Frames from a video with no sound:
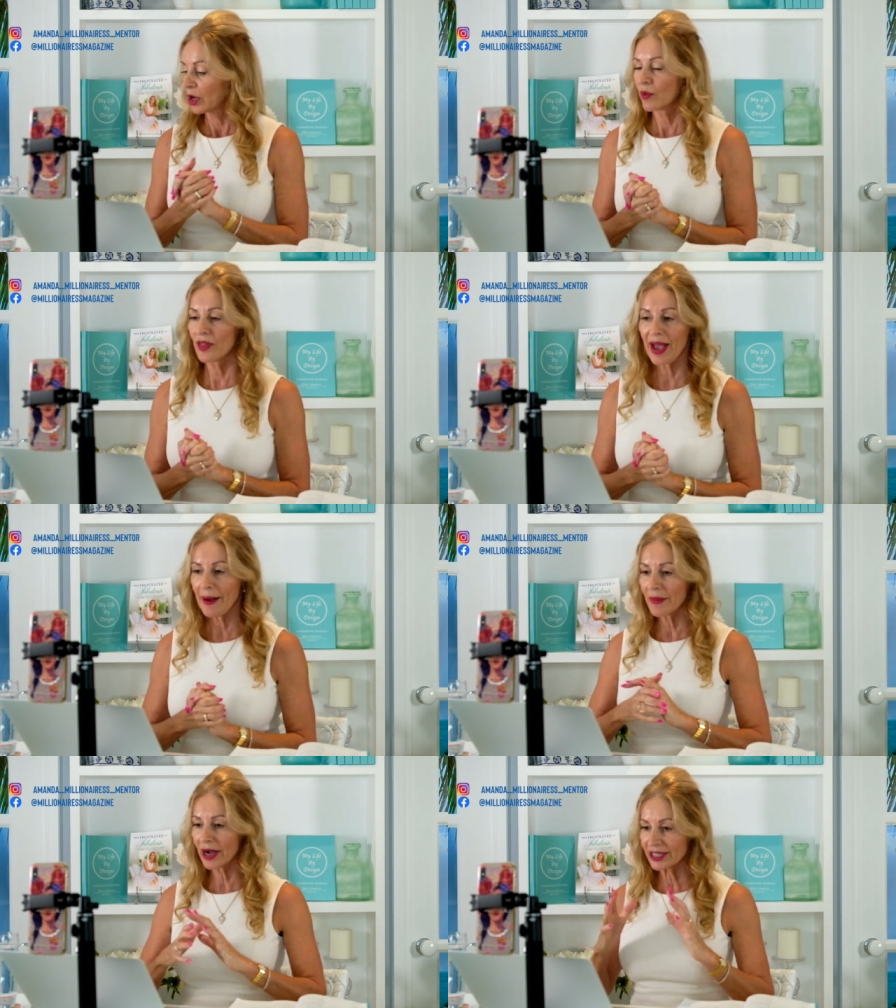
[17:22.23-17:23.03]

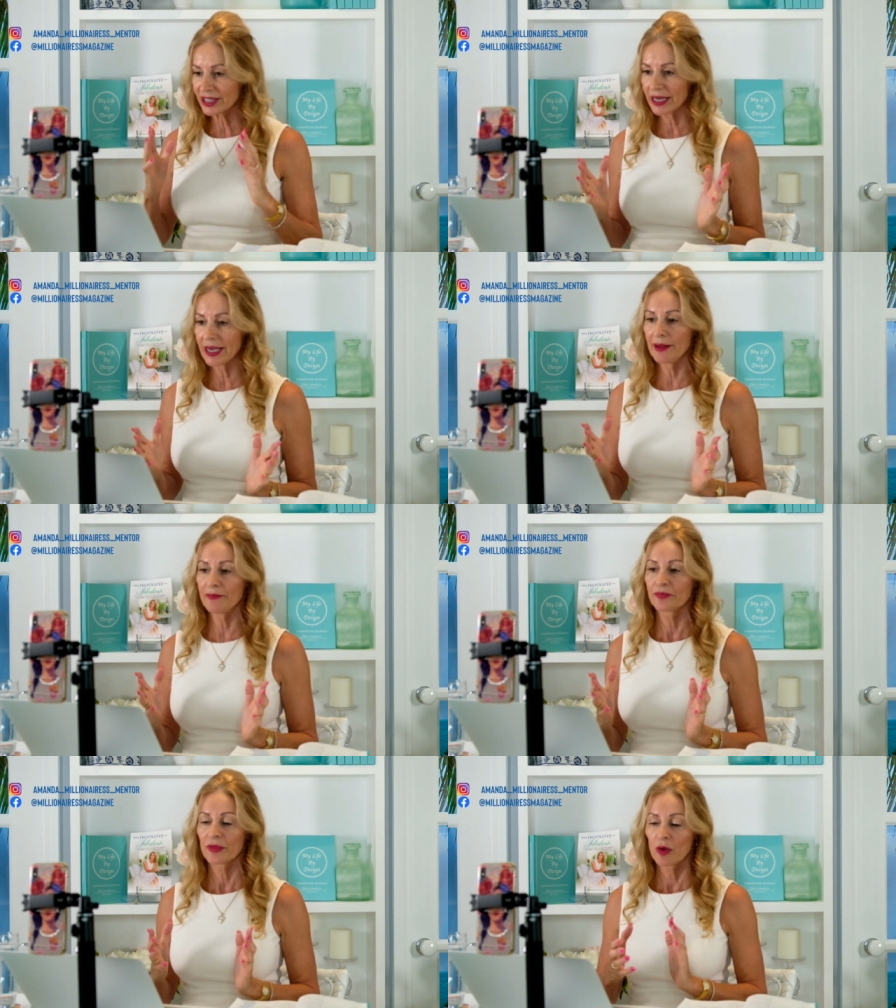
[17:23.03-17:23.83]
Without my
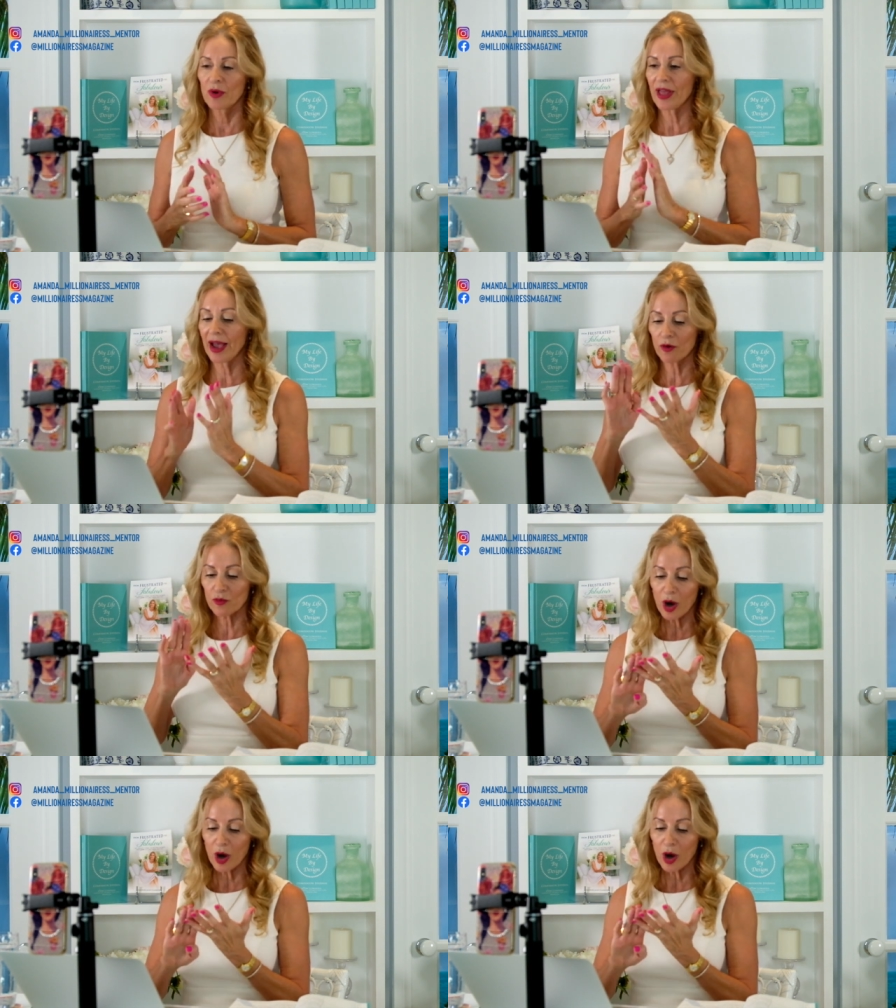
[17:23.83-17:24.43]
team, without